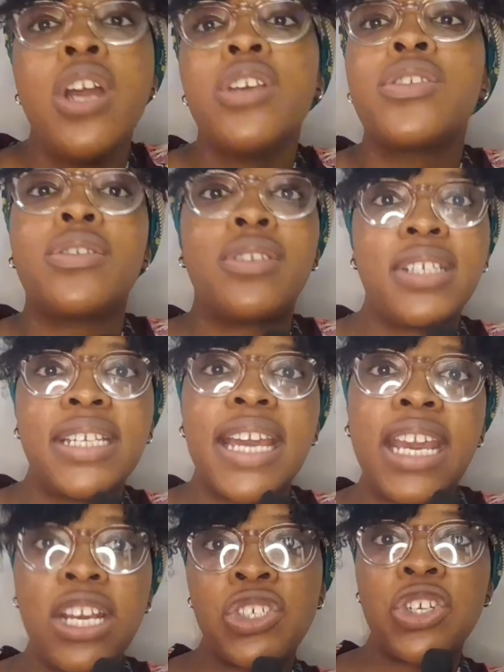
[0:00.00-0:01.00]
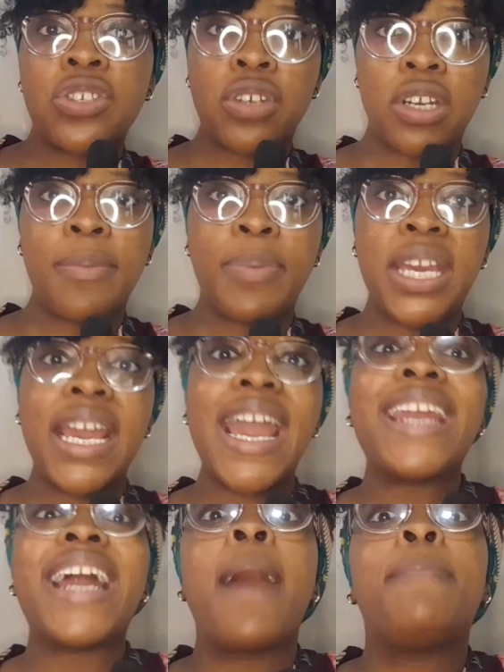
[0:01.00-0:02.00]
So today it's just going to be
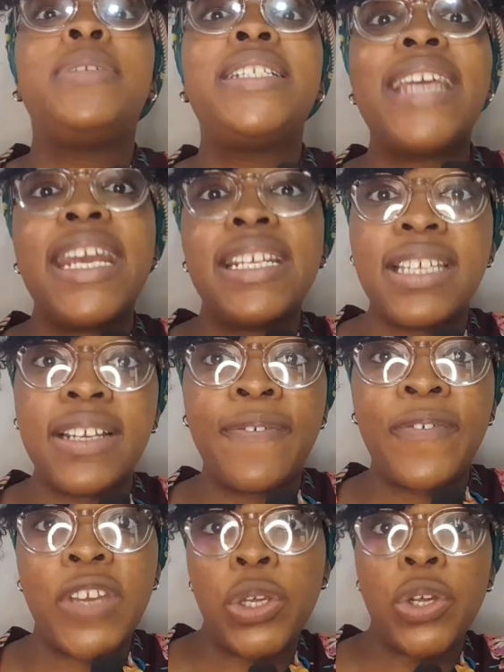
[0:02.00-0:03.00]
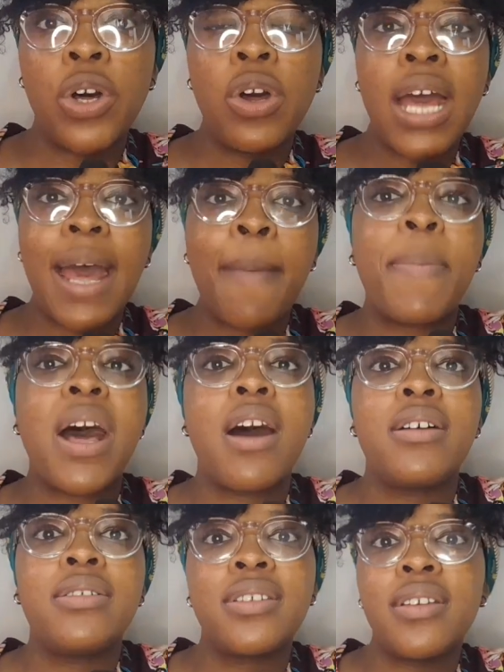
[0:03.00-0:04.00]
an updated video
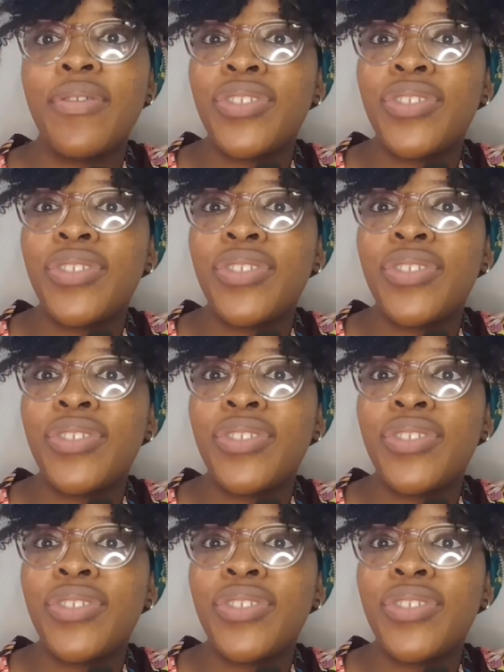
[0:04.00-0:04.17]
about